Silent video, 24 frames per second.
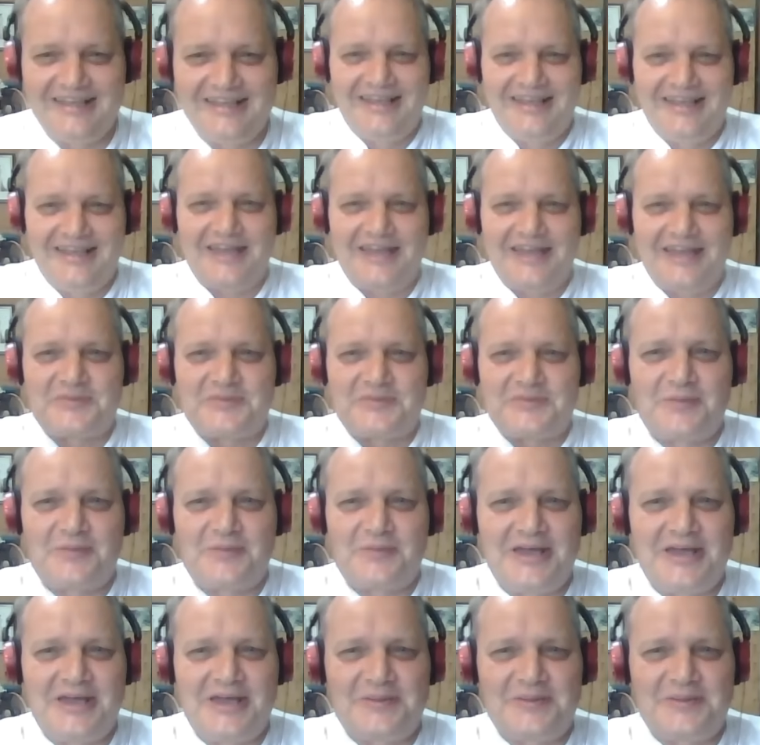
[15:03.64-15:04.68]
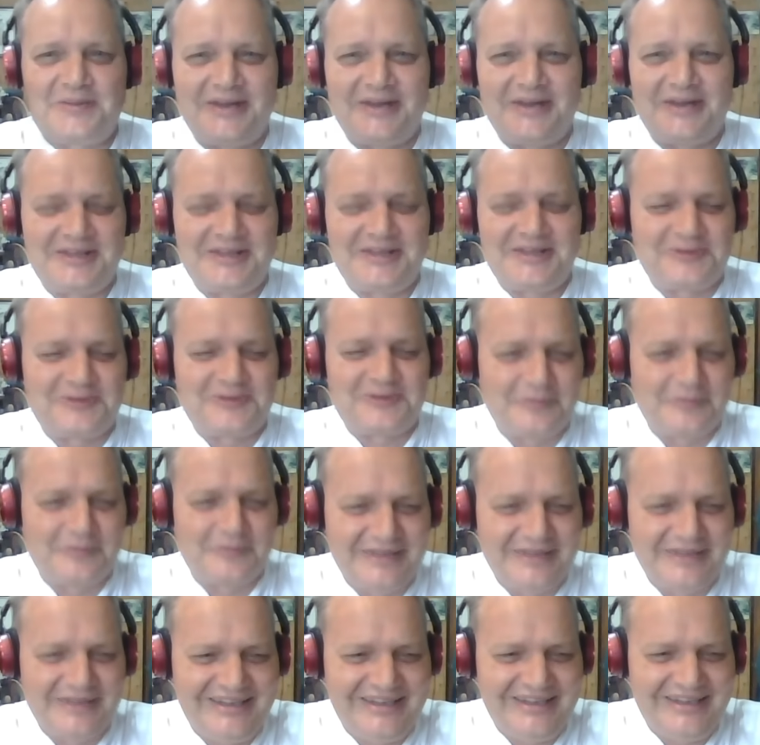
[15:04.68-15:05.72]
has prepared a place for
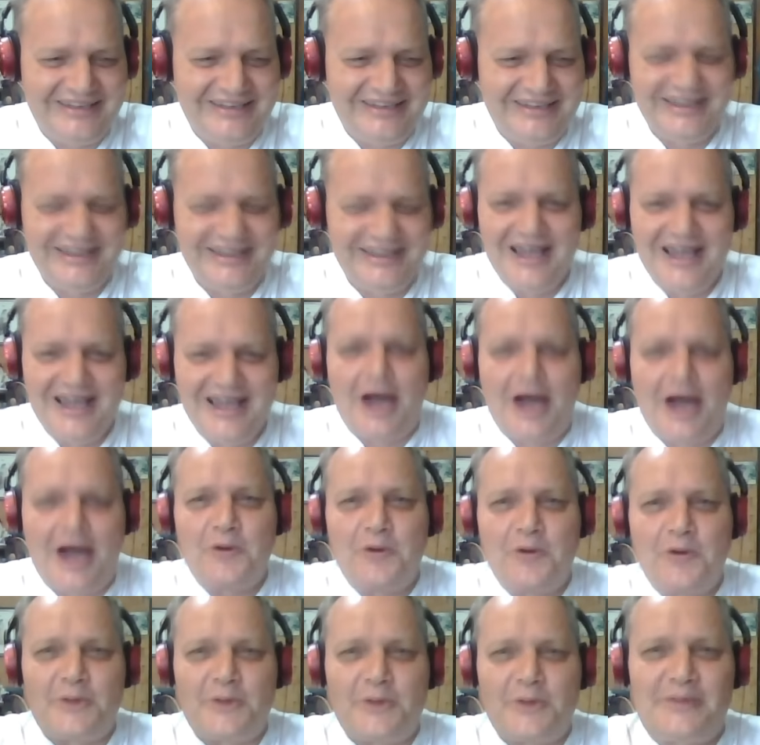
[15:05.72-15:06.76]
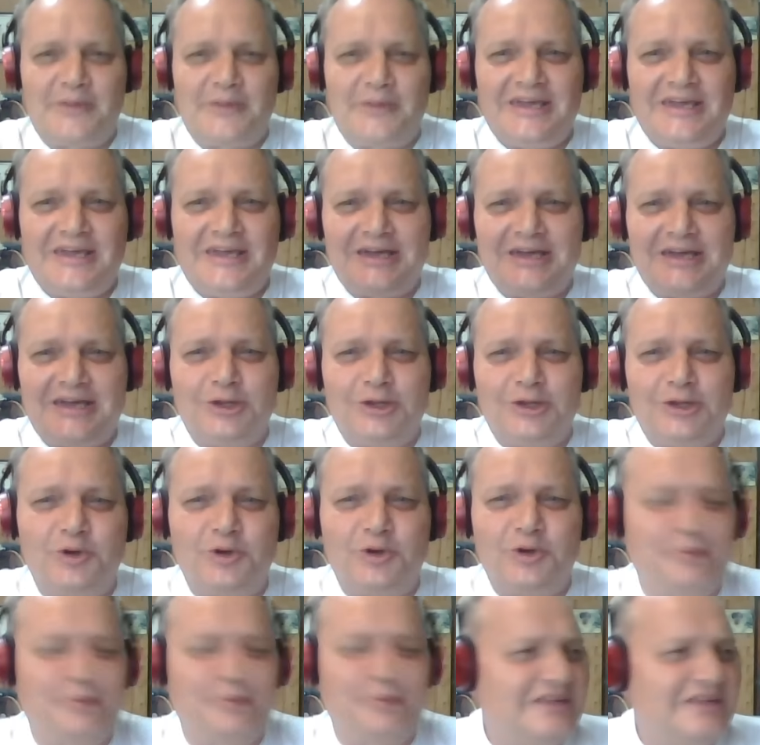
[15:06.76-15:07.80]
me. I want to be here. Lord,
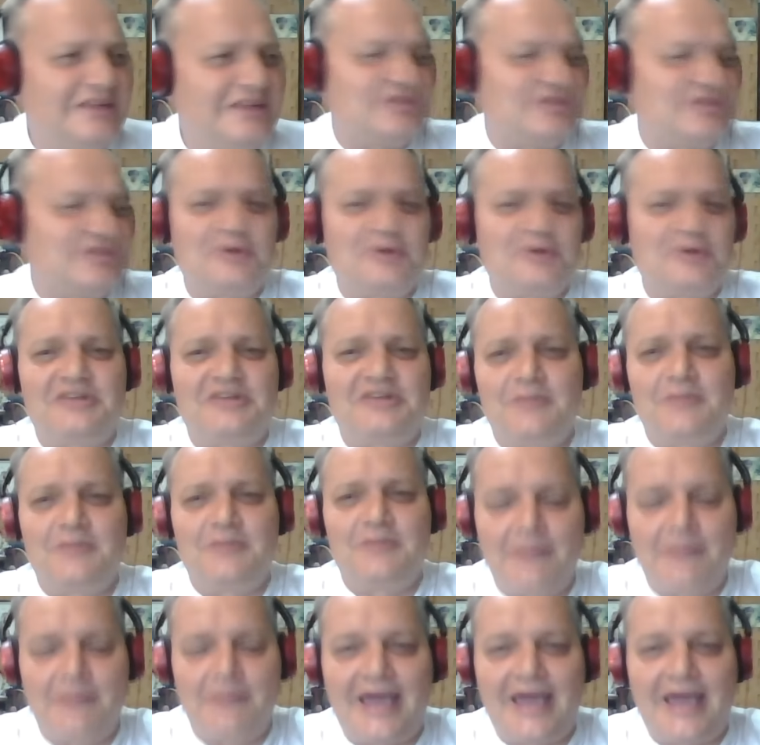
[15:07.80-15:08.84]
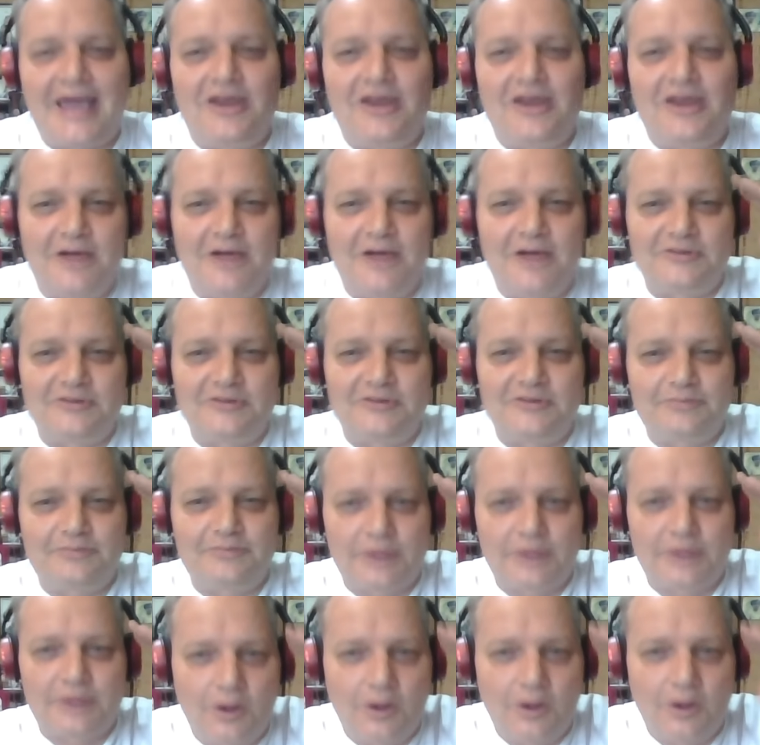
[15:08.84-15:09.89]
please don't send me back. And I was
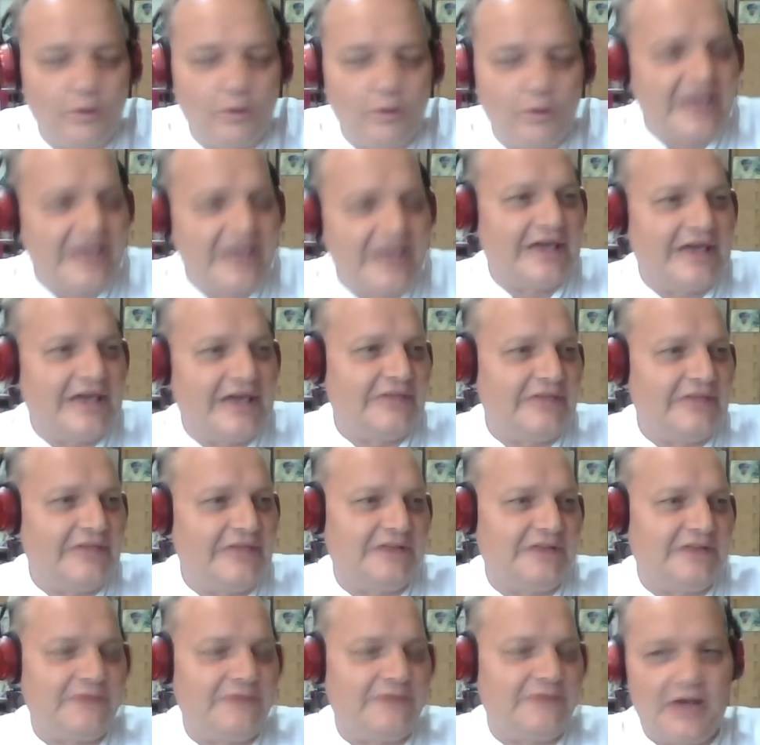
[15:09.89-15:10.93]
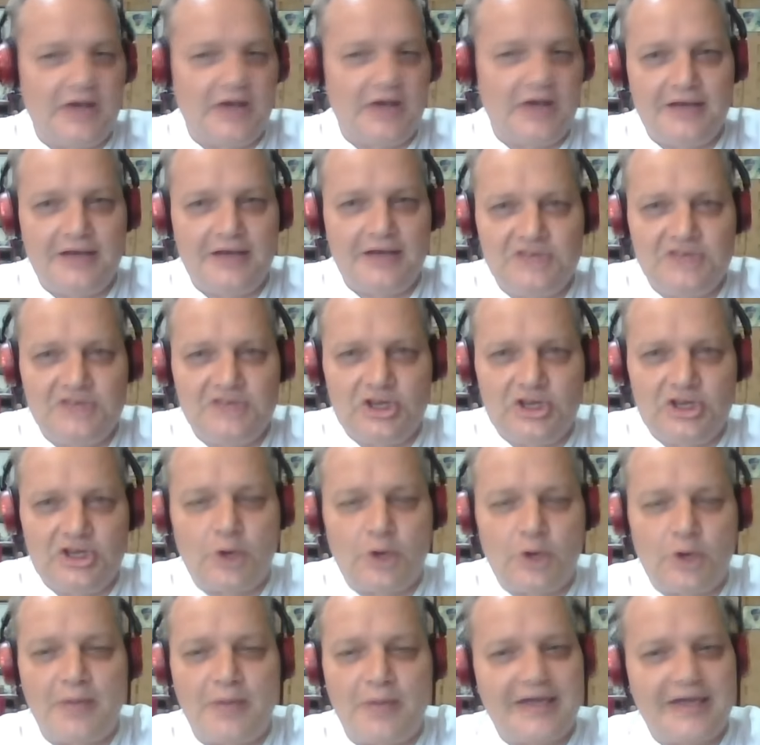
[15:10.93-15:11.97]
aware that if I didn't go
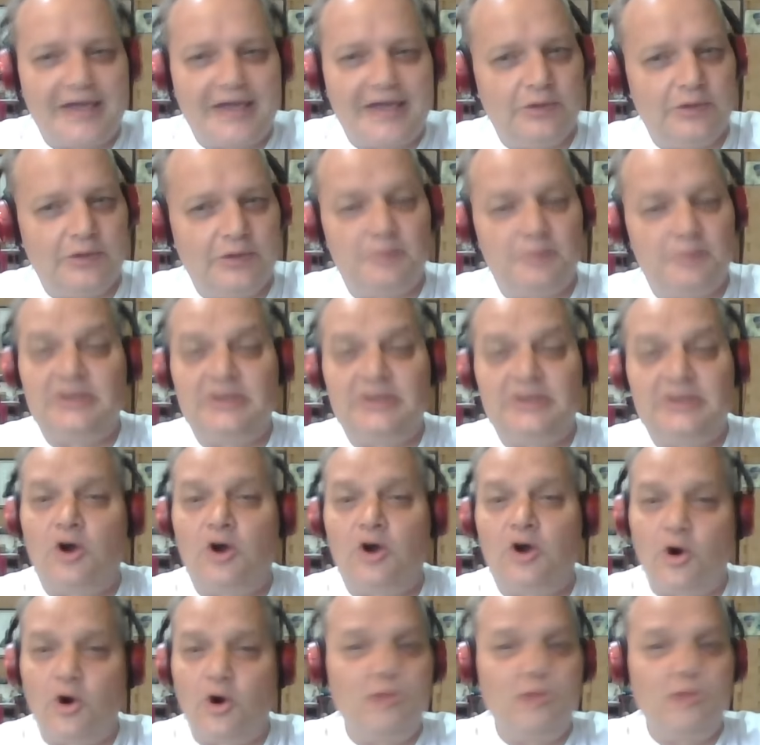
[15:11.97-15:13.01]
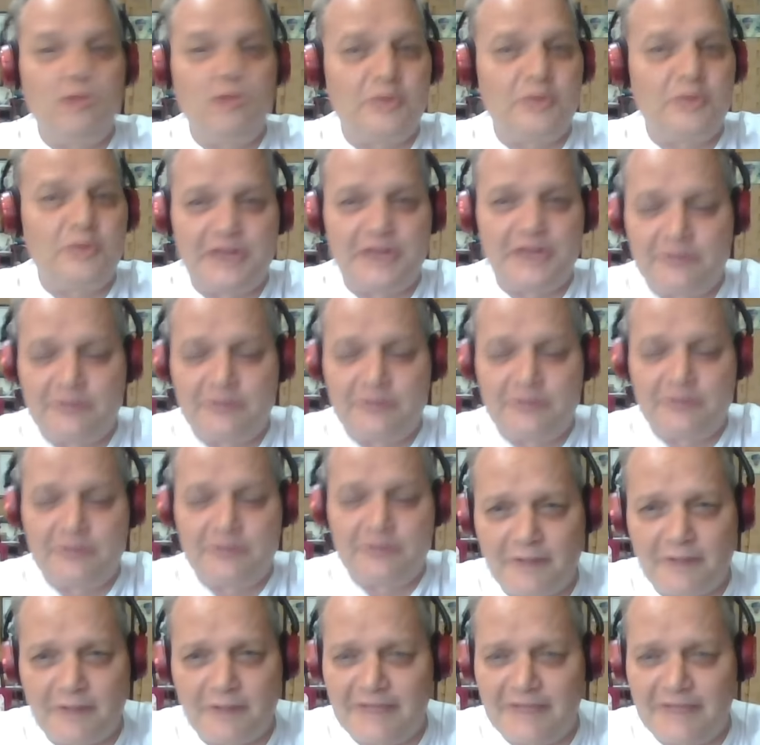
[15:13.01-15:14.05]
back, it would be a horrible thing for my
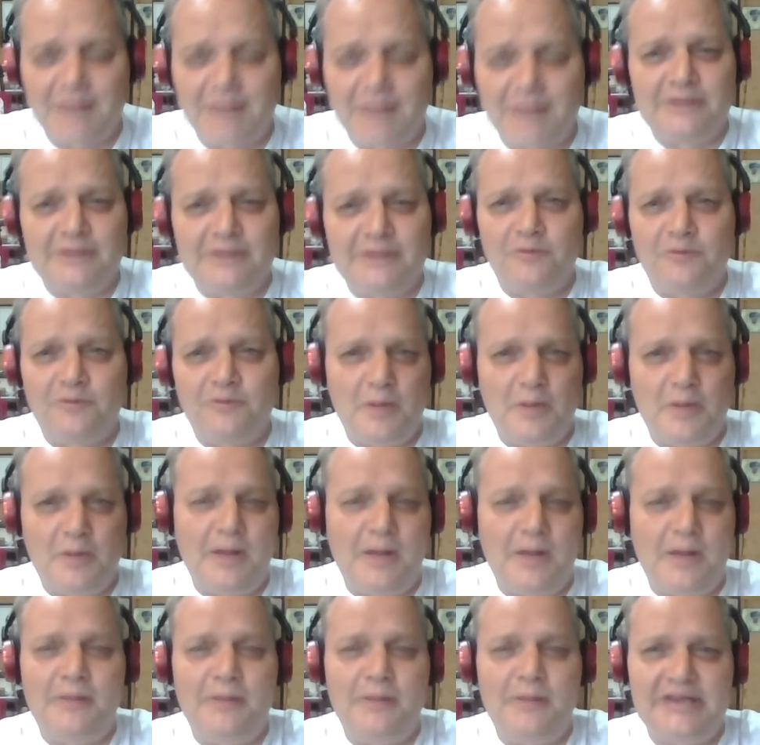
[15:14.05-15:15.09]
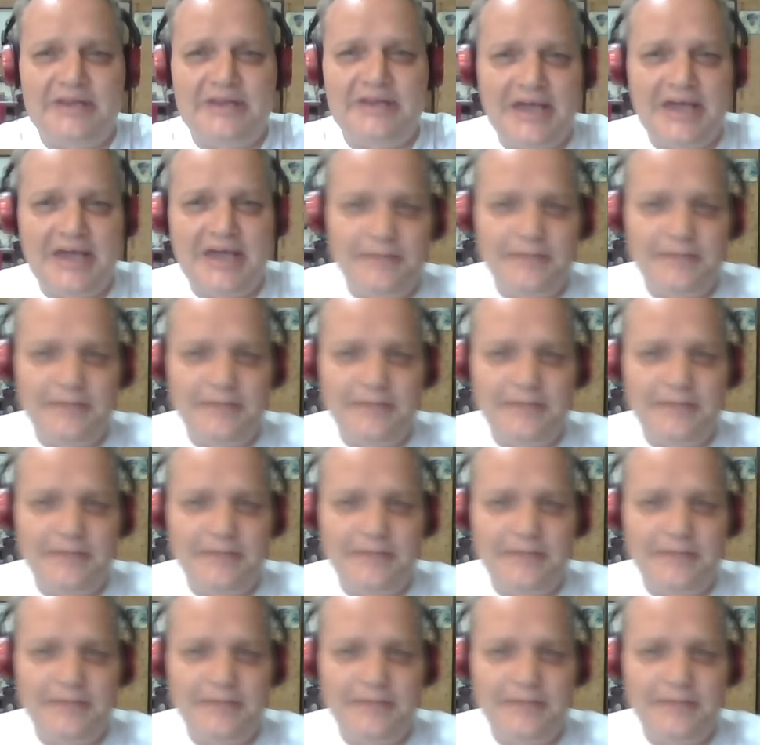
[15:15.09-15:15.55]
family, for my mom and dad,